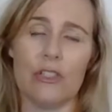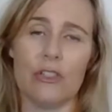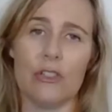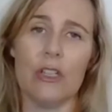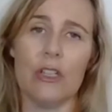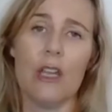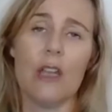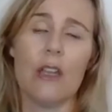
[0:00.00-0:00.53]
gives
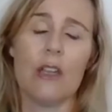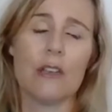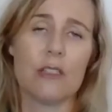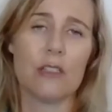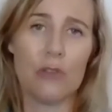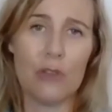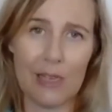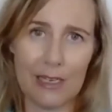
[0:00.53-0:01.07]
you
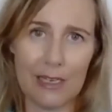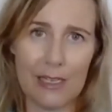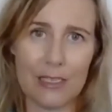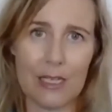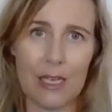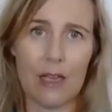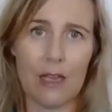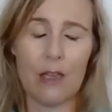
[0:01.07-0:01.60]
to the
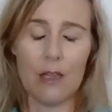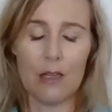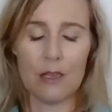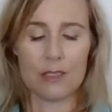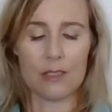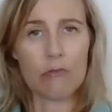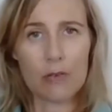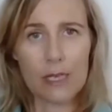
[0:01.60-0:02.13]
letter.
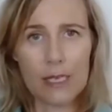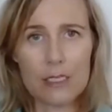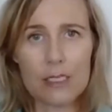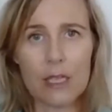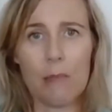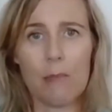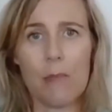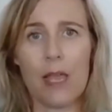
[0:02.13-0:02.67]

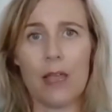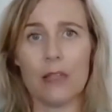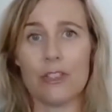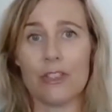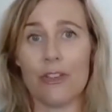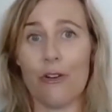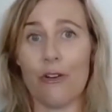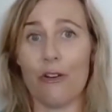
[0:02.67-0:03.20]
Correct
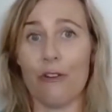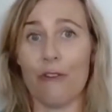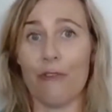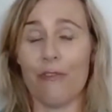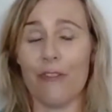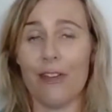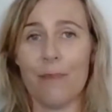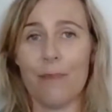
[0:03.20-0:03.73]
amount
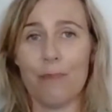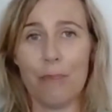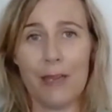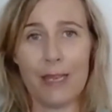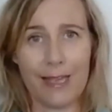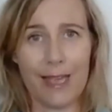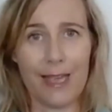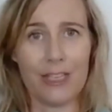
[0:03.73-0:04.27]
of
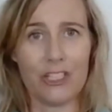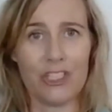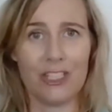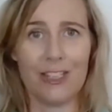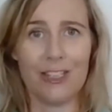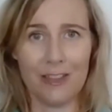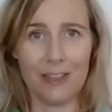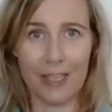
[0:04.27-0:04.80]

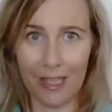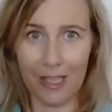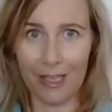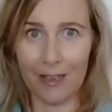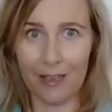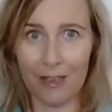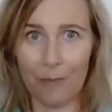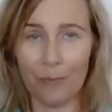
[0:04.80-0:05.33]
medication in the
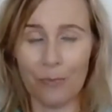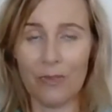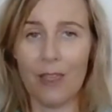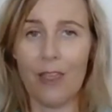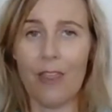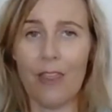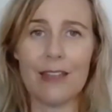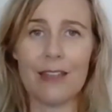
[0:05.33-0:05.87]
ear
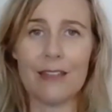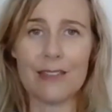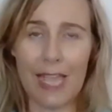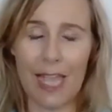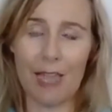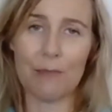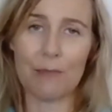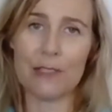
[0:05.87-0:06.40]

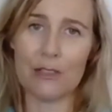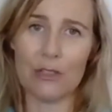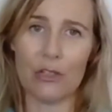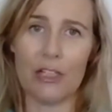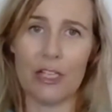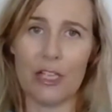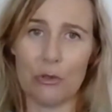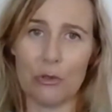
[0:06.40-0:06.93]
is
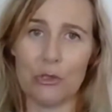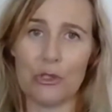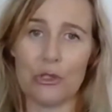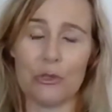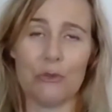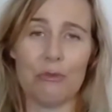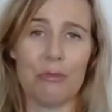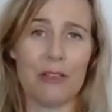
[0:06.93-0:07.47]
absolutely
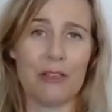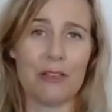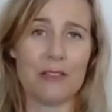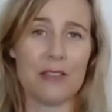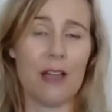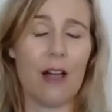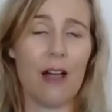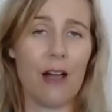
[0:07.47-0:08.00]
crucial,
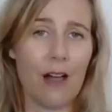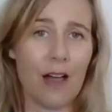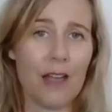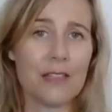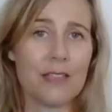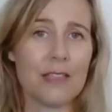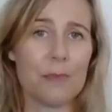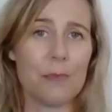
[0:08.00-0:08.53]
because
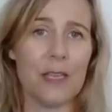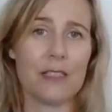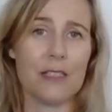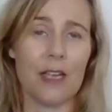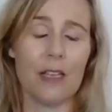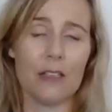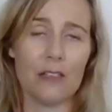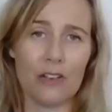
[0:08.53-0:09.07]
I
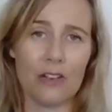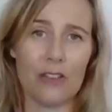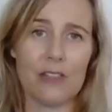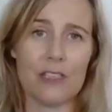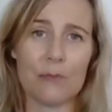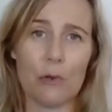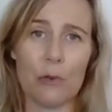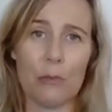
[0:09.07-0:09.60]
suspect a lot
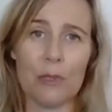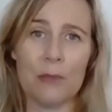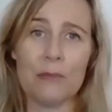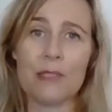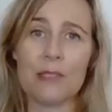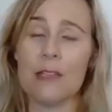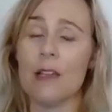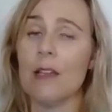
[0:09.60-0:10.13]
of these
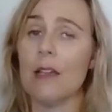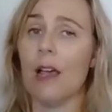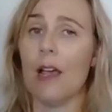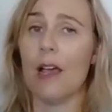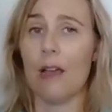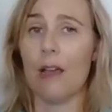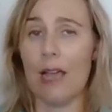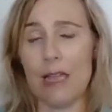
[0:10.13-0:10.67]
problems
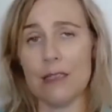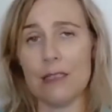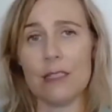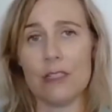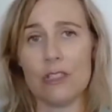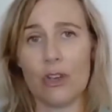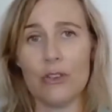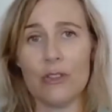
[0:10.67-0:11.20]
are
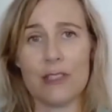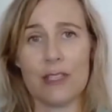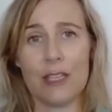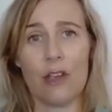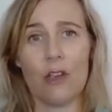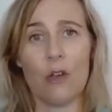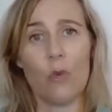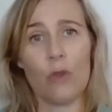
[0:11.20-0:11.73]

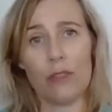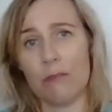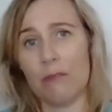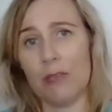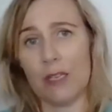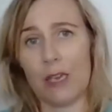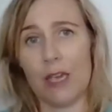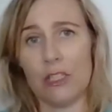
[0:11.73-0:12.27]
underdosing with
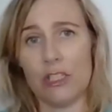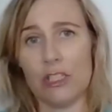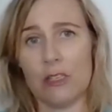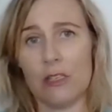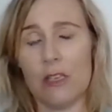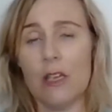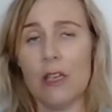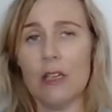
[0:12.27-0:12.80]
the
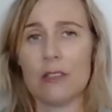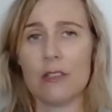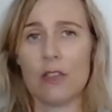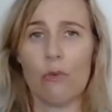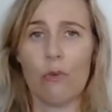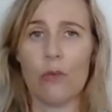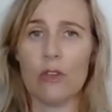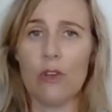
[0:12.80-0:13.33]
medication.
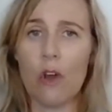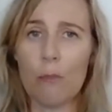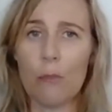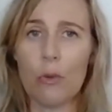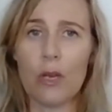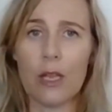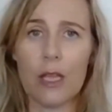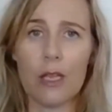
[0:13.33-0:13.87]
So if we're
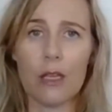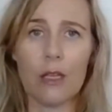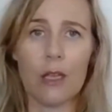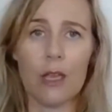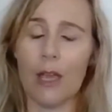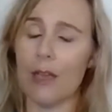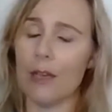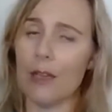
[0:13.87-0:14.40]
not
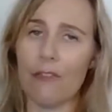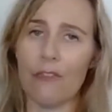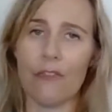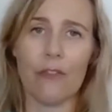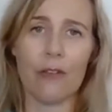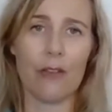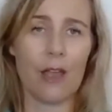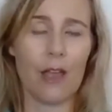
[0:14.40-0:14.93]
putting
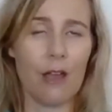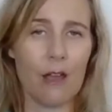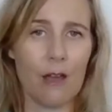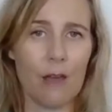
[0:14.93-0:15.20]
enough